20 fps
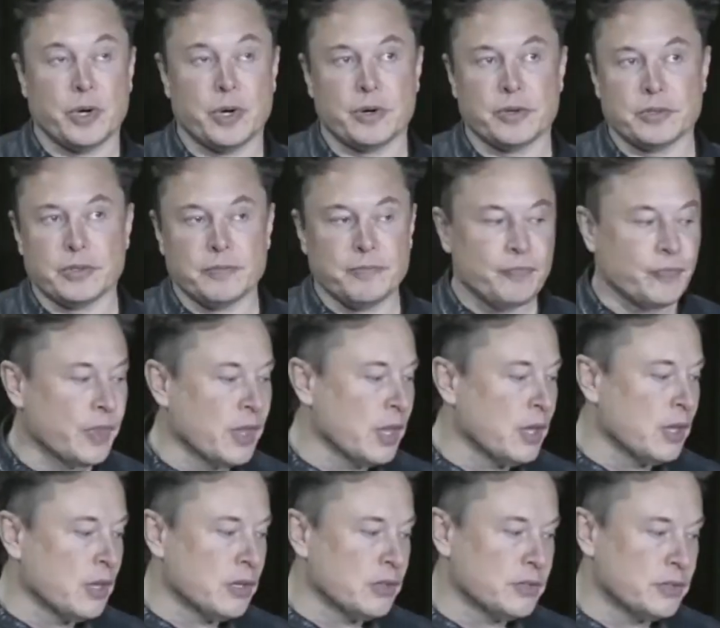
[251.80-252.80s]
though the
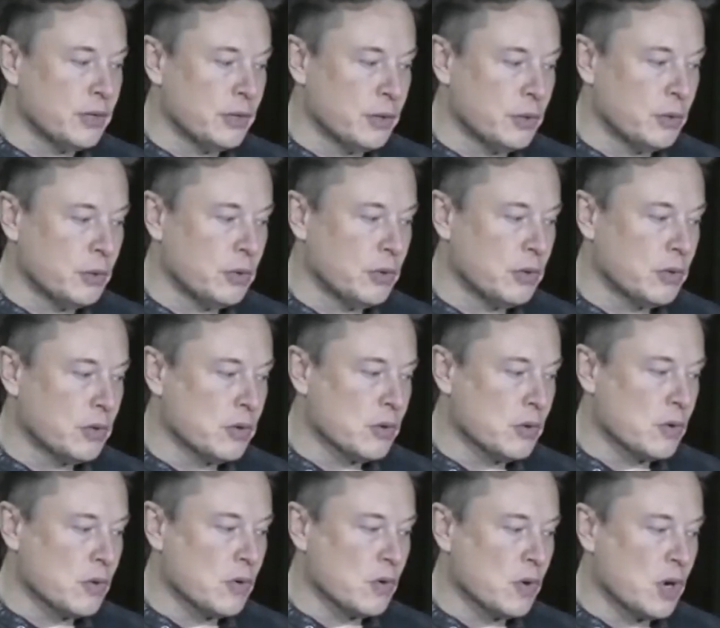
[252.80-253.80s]
billionaire entrepreneur is
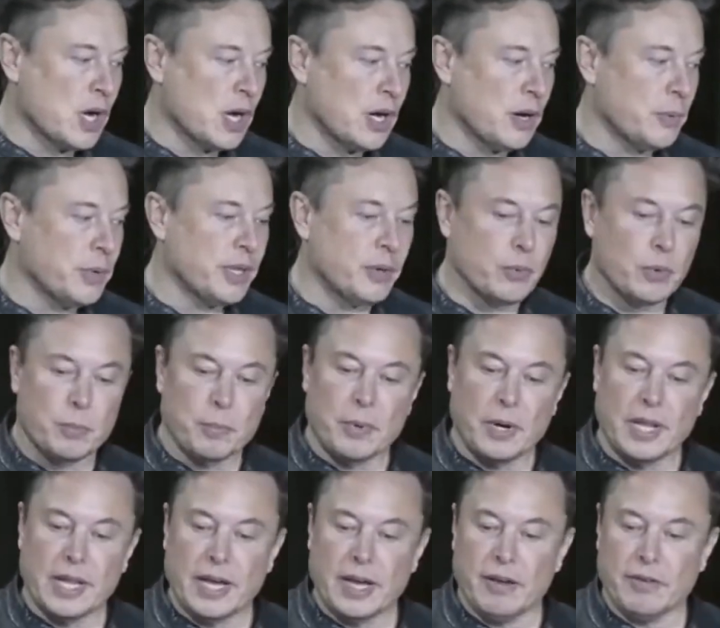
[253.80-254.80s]
known for blowing
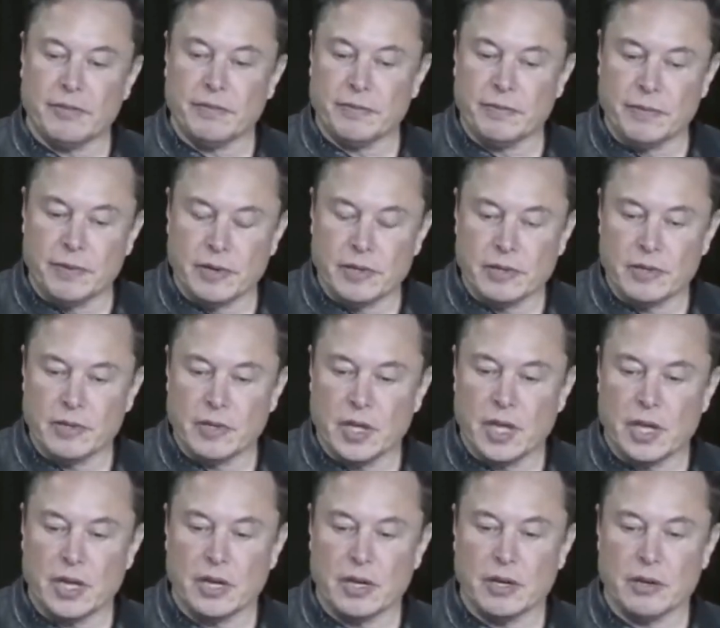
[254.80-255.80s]
past his own publicly
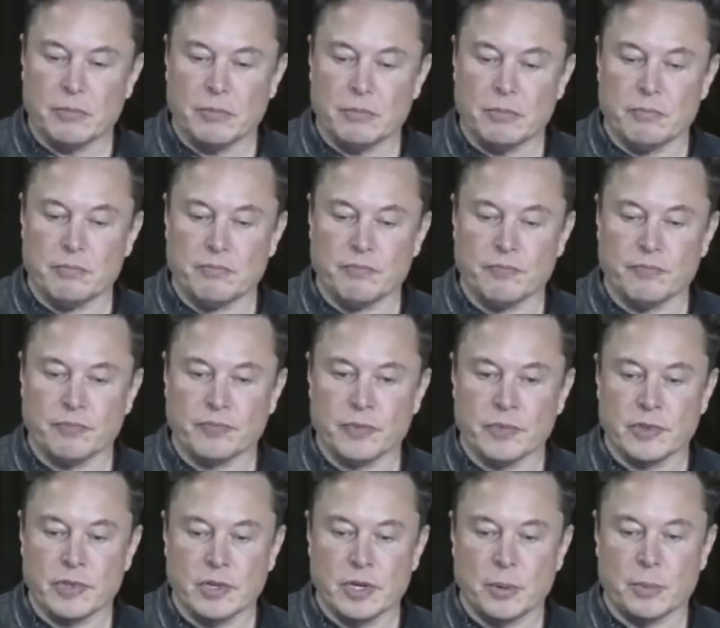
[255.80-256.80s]
stated deadlines on
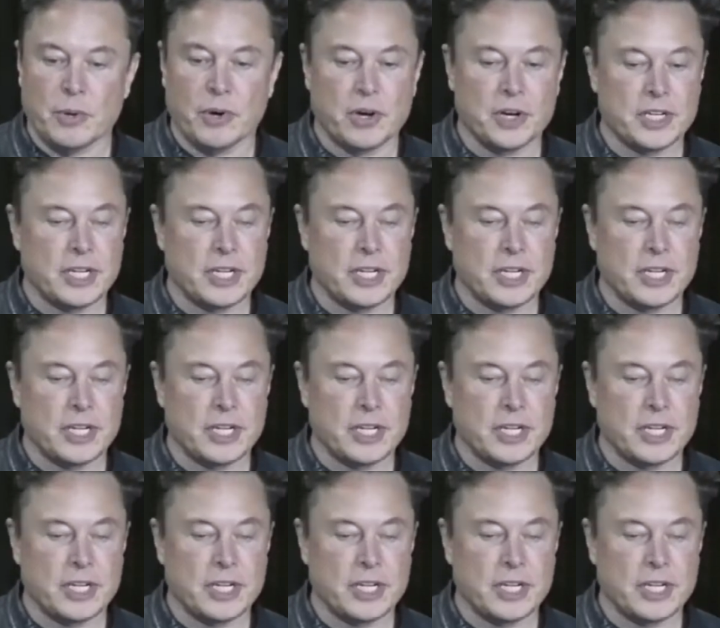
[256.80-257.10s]
large,